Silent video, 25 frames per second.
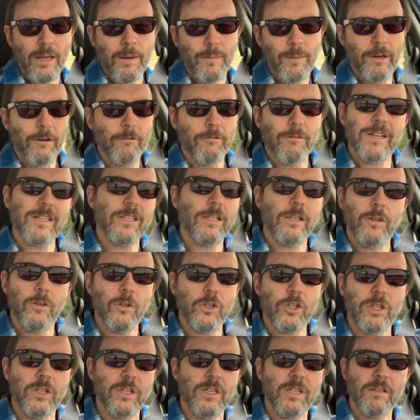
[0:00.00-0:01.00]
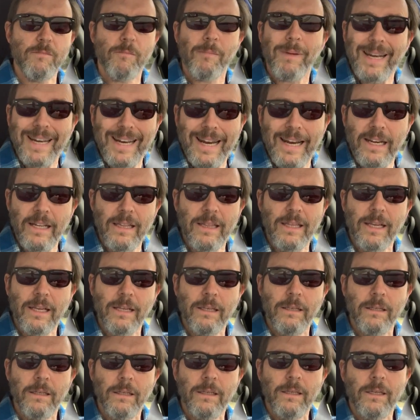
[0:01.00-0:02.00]
You know, resolution doesn't mean
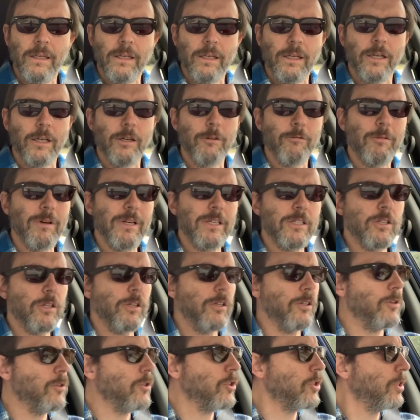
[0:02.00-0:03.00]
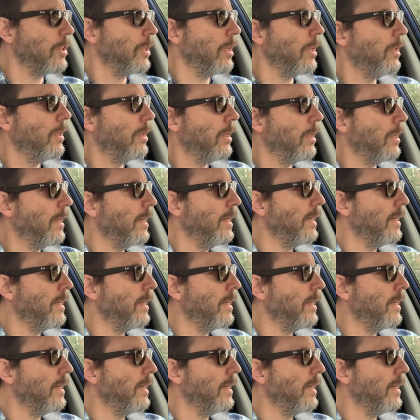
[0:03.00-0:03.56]
anything. A resolution